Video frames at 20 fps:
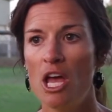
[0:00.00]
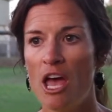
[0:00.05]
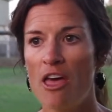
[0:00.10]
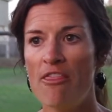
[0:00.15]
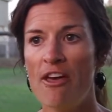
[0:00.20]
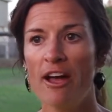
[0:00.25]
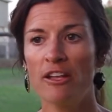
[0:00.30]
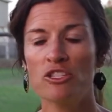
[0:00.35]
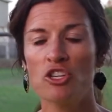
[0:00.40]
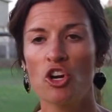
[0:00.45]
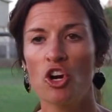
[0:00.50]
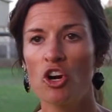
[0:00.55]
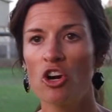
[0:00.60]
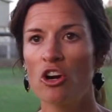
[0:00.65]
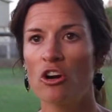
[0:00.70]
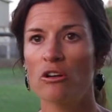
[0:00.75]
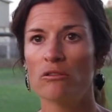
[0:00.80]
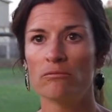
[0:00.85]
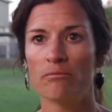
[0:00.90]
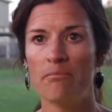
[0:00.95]
And that's
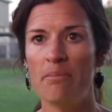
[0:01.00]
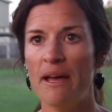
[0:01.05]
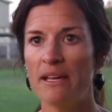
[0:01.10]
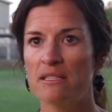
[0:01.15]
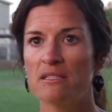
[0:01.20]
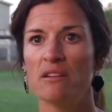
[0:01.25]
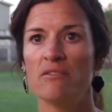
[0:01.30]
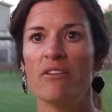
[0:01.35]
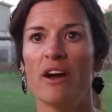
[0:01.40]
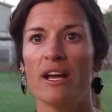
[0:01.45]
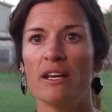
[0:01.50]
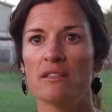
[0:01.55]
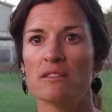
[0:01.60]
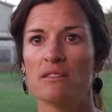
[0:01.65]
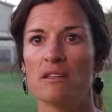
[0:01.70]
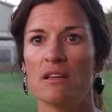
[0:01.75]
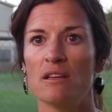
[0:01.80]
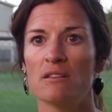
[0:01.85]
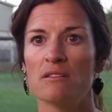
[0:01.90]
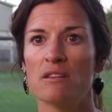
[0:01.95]
her best
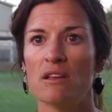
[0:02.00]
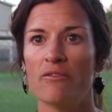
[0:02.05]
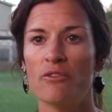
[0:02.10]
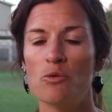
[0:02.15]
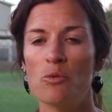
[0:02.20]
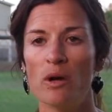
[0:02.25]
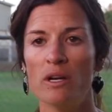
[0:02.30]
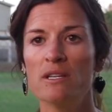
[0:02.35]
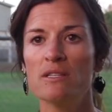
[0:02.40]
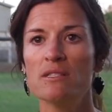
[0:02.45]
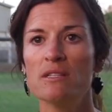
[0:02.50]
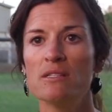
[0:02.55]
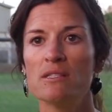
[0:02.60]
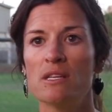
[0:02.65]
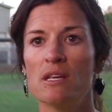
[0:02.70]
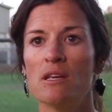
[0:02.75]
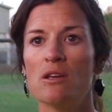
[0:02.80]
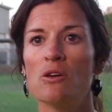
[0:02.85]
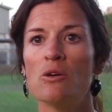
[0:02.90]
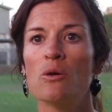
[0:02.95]
advice is, if you want us to
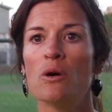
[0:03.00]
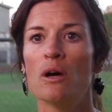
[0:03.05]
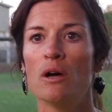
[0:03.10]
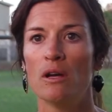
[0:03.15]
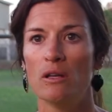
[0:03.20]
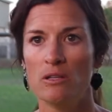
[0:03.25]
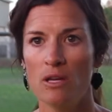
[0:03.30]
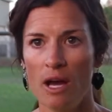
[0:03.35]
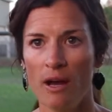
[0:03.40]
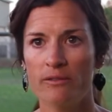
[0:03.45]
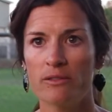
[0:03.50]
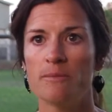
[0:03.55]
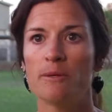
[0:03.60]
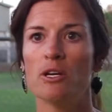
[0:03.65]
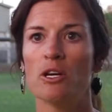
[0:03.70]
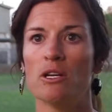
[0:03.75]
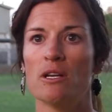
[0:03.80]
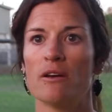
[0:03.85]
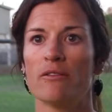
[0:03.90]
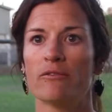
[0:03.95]
see you, you have to be
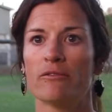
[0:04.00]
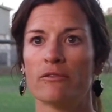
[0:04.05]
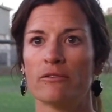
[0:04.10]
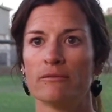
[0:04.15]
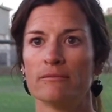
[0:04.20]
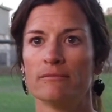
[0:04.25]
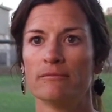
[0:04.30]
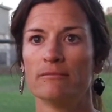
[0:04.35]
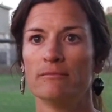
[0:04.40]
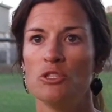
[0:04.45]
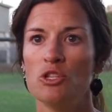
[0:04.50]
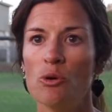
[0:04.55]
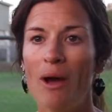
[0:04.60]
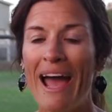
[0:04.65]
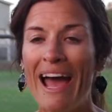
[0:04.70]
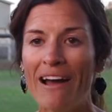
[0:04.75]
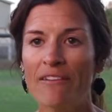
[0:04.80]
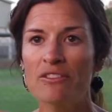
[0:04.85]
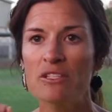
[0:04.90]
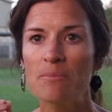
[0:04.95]
good enough. You
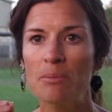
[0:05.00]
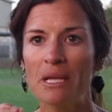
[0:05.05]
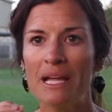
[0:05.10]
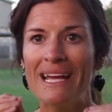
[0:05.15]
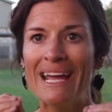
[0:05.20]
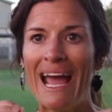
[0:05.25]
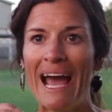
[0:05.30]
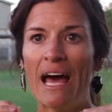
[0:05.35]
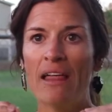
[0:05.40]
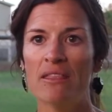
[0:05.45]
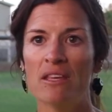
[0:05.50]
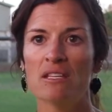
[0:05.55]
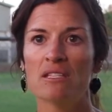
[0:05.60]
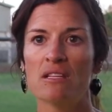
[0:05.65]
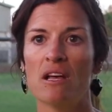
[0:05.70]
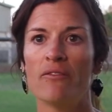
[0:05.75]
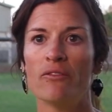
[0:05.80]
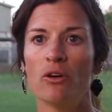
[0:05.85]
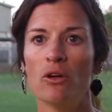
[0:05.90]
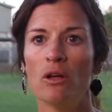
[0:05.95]
have to play at
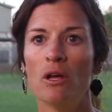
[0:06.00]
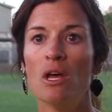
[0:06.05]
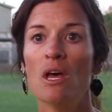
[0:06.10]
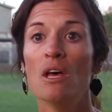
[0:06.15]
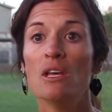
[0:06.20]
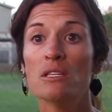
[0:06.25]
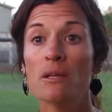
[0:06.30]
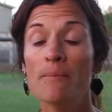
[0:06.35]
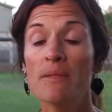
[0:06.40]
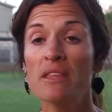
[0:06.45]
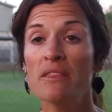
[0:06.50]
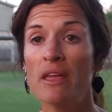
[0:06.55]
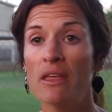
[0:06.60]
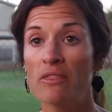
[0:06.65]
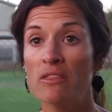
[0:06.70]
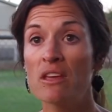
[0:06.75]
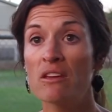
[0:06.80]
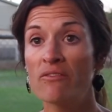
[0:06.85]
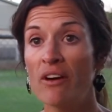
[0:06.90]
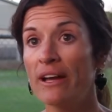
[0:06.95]
this level. Something that
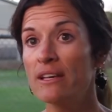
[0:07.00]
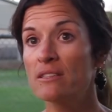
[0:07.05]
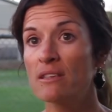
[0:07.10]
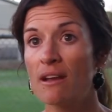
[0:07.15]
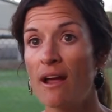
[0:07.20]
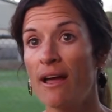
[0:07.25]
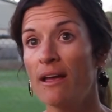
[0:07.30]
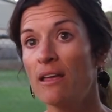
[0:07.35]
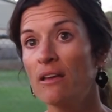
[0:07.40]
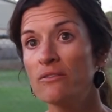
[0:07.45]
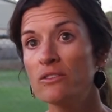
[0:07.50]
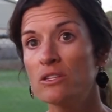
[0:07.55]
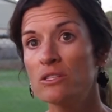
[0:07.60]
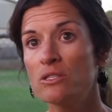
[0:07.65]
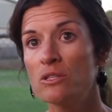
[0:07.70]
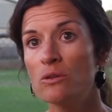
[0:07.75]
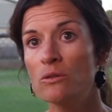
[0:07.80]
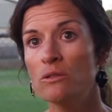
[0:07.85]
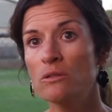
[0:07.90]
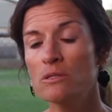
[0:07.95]
the advice that I give to
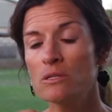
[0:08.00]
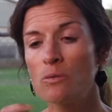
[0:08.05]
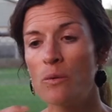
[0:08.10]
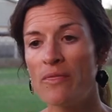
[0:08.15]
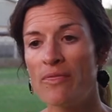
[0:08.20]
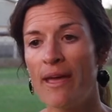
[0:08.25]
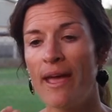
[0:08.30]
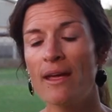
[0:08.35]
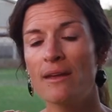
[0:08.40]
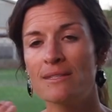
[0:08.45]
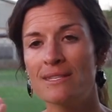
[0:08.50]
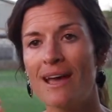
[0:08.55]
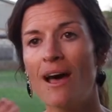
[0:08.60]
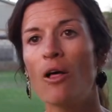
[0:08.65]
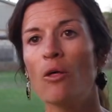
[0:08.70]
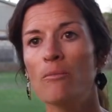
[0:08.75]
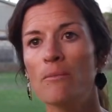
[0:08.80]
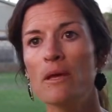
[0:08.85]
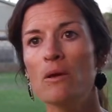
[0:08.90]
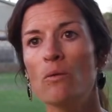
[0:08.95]
students when they
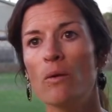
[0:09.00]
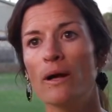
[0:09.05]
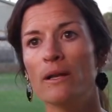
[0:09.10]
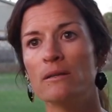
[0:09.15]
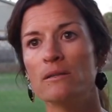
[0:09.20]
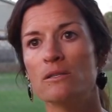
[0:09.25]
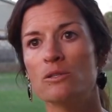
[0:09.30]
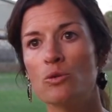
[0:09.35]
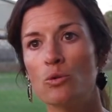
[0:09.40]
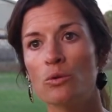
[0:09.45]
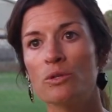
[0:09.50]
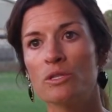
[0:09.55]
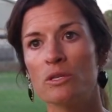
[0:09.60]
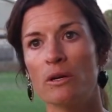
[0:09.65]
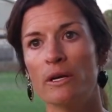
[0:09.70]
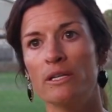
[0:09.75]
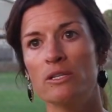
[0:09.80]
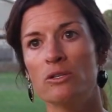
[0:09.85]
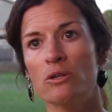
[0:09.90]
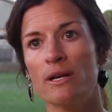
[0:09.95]
tell me what schools
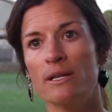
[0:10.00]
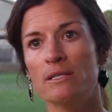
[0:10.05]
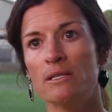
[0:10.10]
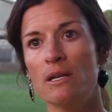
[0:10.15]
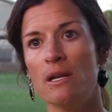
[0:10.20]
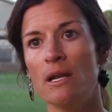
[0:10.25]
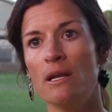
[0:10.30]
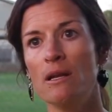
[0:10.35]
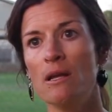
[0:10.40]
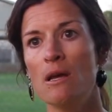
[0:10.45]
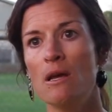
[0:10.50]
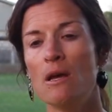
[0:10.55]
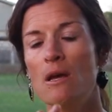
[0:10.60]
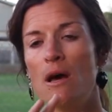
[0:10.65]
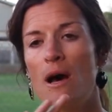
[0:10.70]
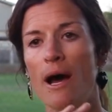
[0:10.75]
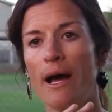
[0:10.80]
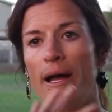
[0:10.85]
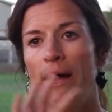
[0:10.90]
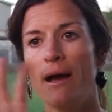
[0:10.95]
they're interested in,
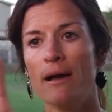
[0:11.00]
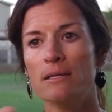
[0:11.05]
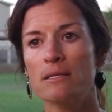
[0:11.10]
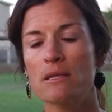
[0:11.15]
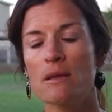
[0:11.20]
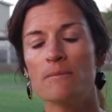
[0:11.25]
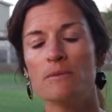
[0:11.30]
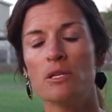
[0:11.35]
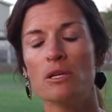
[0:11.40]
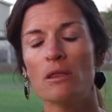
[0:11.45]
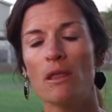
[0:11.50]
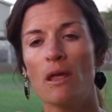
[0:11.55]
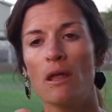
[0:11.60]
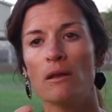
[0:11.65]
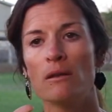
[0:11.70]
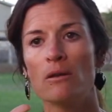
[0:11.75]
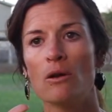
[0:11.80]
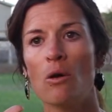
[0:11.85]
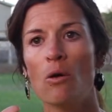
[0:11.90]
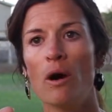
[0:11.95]
I ask them to
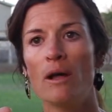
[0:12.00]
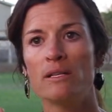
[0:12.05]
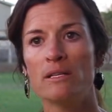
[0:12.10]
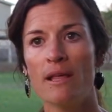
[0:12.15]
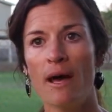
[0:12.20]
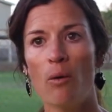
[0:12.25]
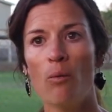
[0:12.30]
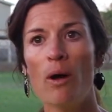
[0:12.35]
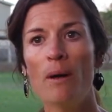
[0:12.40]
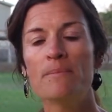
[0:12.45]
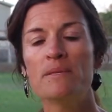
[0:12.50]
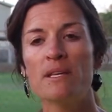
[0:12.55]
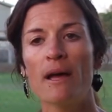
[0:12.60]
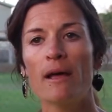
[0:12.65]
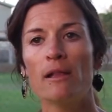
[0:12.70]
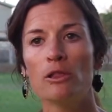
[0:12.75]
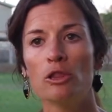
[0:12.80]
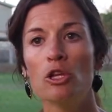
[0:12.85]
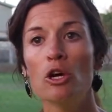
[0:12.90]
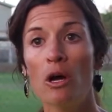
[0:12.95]
then go onto that
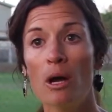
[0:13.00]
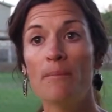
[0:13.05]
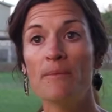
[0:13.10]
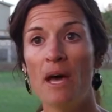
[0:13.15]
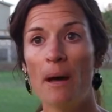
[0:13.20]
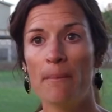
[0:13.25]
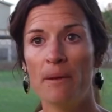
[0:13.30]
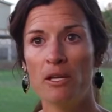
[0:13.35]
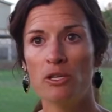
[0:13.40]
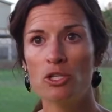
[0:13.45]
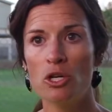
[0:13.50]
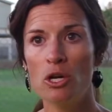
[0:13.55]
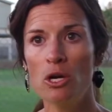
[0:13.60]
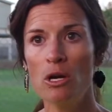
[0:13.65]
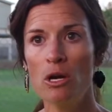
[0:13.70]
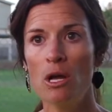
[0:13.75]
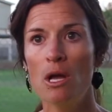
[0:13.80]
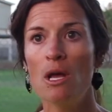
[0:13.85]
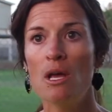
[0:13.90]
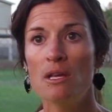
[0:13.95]
website, look up that
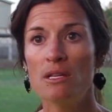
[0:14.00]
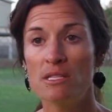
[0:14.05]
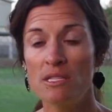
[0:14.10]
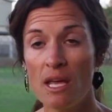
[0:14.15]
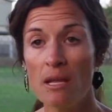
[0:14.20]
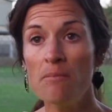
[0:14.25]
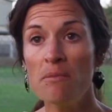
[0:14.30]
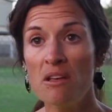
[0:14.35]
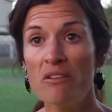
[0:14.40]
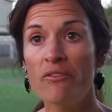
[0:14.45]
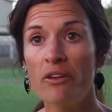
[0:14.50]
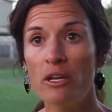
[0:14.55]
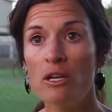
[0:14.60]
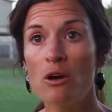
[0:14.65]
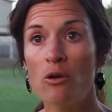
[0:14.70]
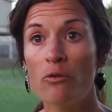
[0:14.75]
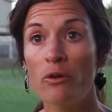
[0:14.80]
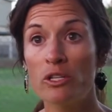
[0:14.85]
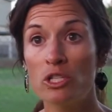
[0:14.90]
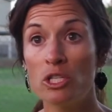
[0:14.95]
pitcher, send me a
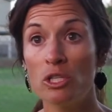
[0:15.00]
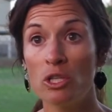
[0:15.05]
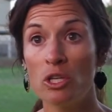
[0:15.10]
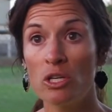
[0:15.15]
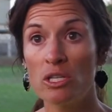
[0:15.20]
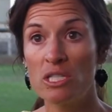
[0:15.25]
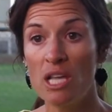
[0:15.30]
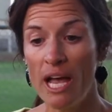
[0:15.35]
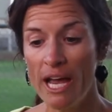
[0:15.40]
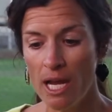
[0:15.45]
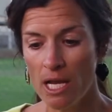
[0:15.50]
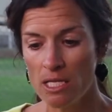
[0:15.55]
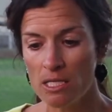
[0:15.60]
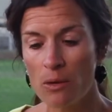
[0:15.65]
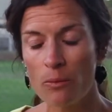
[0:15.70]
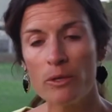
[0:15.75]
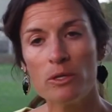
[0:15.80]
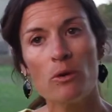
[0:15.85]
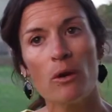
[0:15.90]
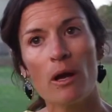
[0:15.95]
video of what she looks like, because
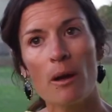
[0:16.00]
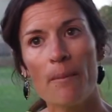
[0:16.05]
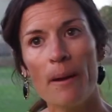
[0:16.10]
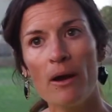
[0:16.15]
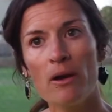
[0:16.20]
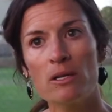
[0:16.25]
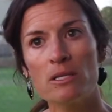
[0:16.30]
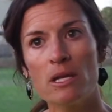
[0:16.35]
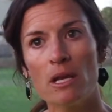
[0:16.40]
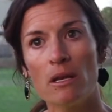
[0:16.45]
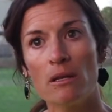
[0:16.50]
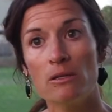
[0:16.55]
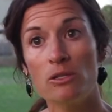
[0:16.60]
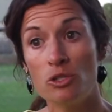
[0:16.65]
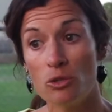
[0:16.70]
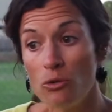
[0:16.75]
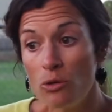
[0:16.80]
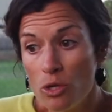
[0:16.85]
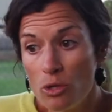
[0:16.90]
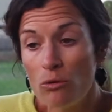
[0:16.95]
then we do a comparison.
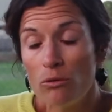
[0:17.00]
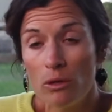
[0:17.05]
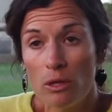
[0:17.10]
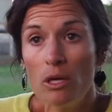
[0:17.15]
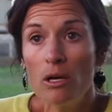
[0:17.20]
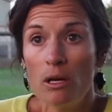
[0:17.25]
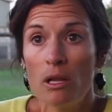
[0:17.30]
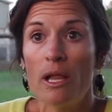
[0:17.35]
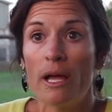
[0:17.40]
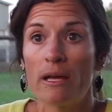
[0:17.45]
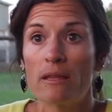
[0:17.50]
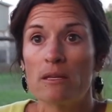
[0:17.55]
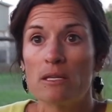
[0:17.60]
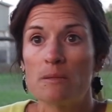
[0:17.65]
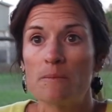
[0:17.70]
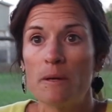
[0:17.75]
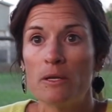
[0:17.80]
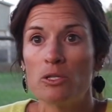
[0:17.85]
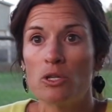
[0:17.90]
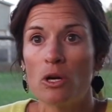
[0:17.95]
Do you look like
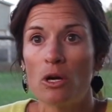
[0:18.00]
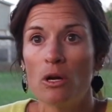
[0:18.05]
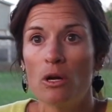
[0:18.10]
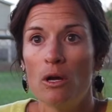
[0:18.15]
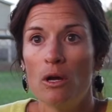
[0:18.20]
this pitcher?